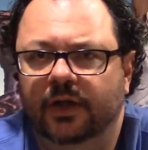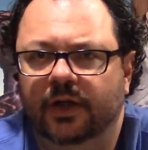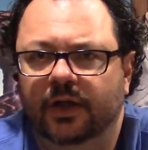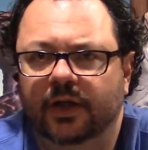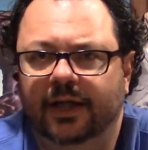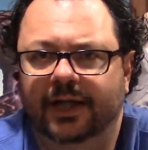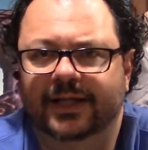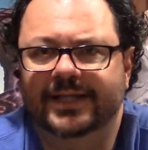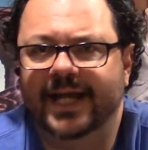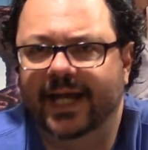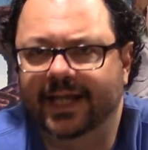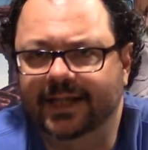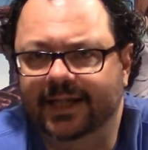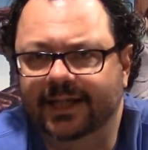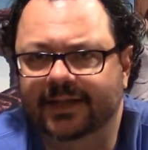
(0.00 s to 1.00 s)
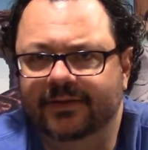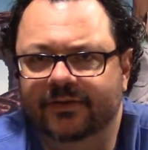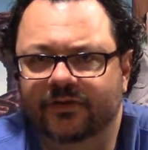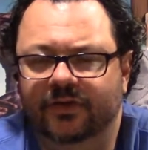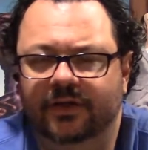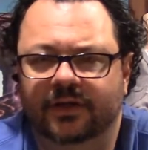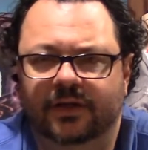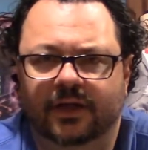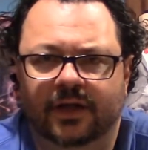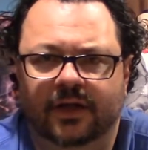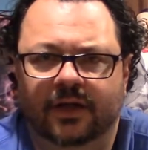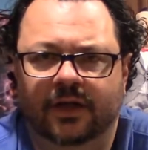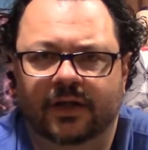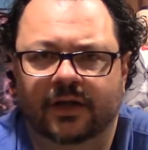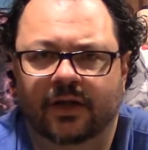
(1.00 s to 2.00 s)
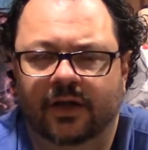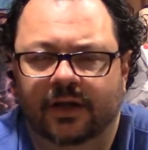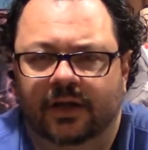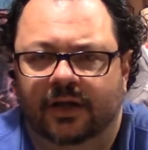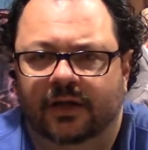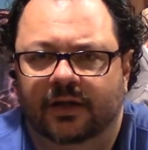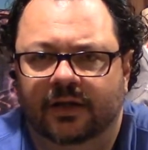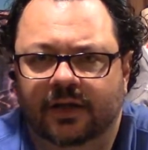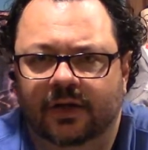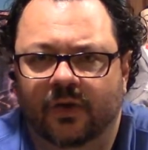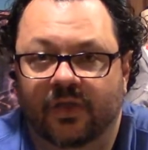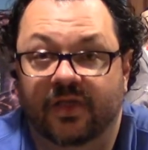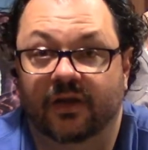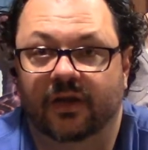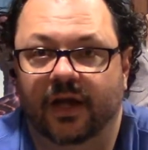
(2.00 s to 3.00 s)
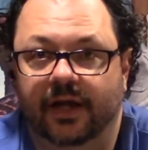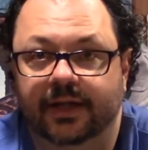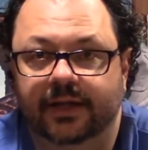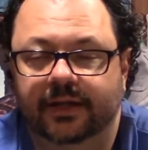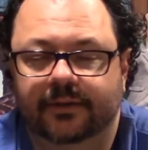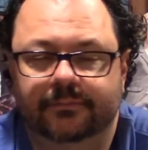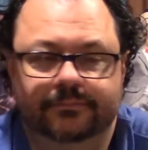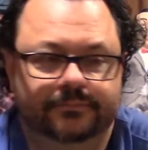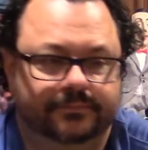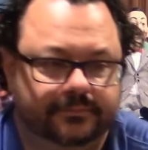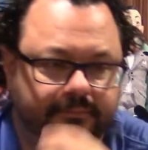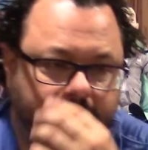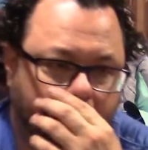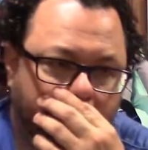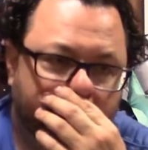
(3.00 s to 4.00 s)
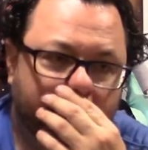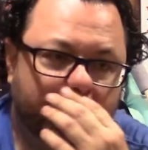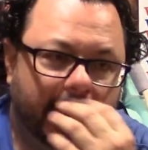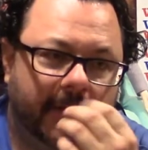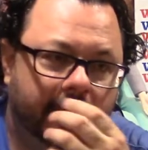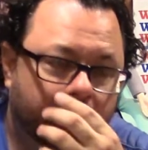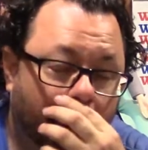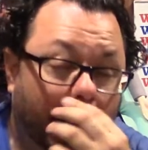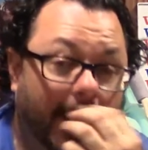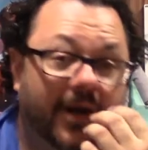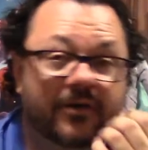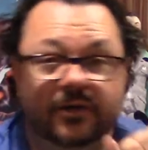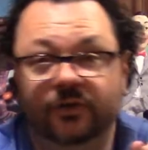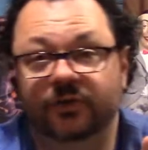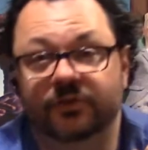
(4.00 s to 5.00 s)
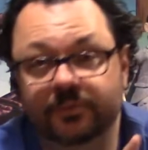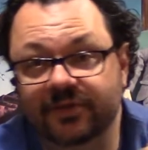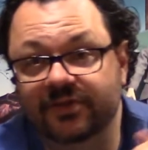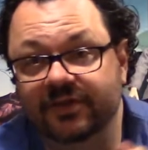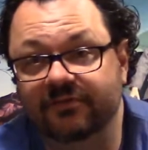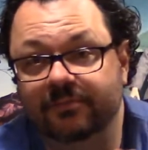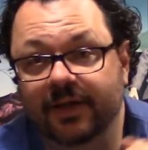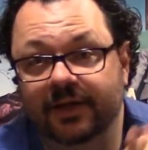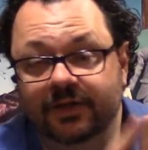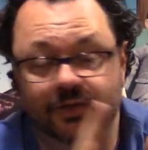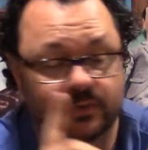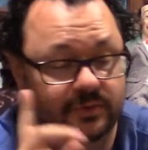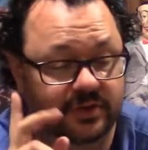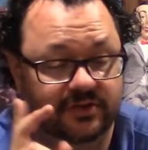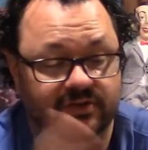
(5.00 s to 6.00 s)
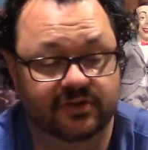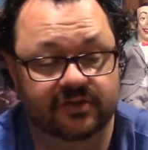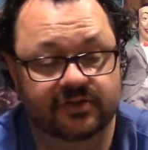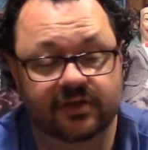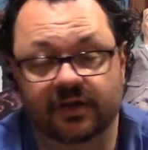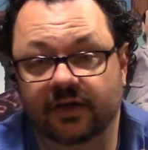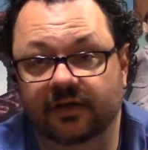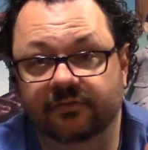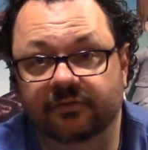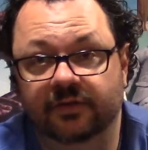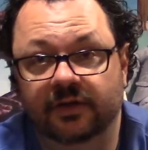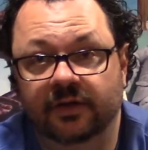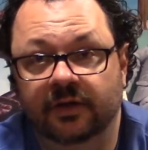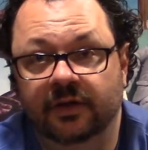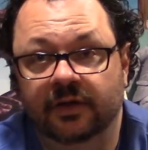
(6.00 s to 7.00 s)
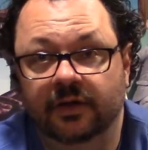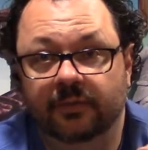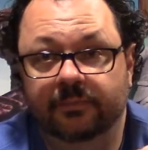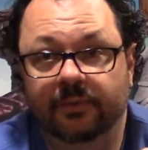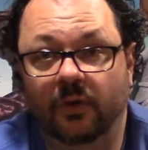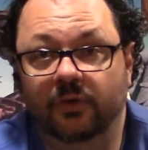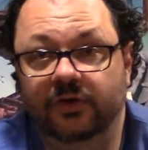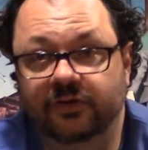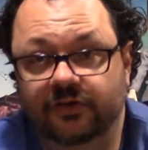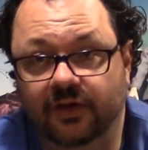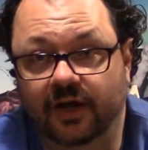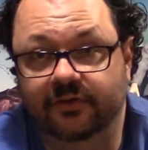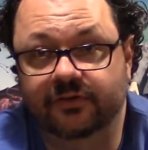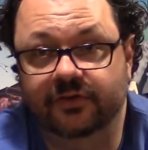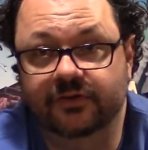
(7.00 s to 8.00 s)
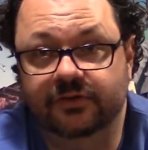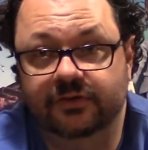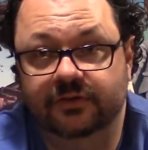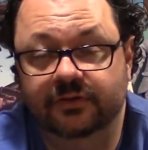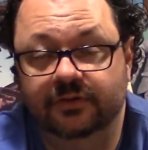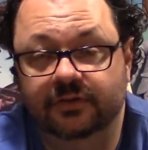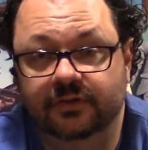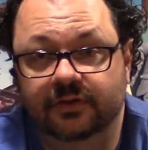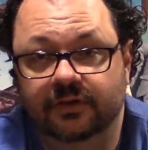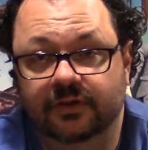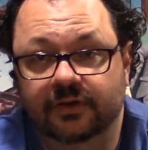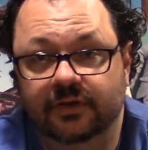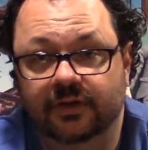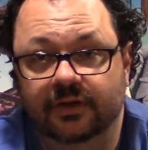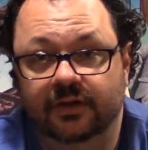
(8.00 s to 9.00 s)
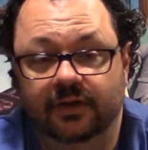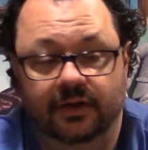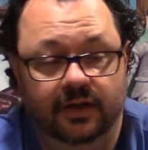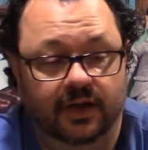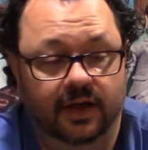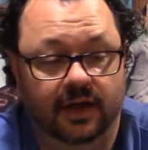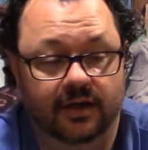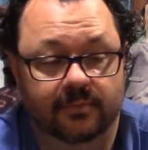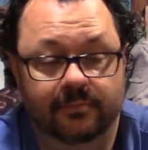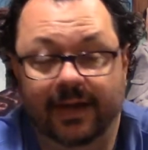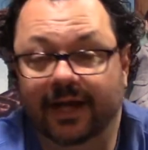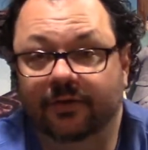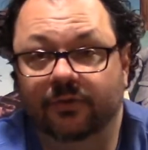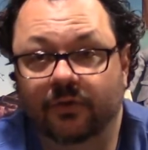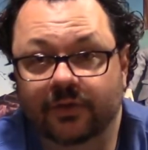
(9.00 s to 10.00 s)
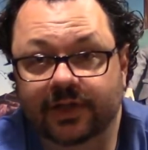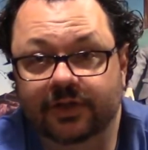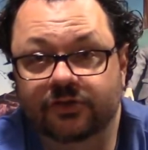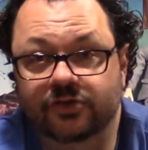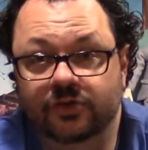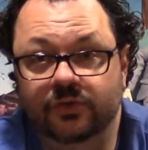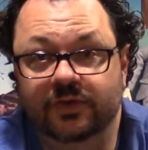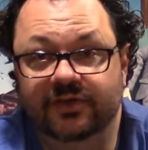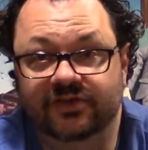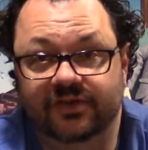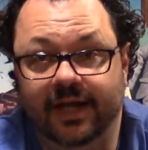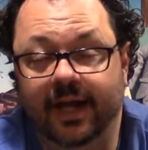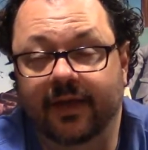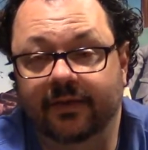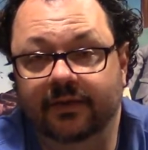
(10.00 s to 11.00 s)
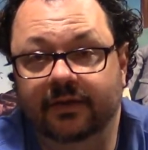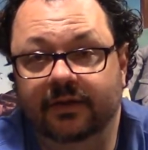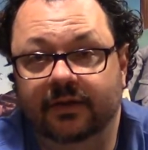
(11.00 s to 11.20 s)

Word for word: like Italians and and, and, and you know the like. So our Christmas Eve menu consisted of Polish sausage, uh, macaroni and tuna salad.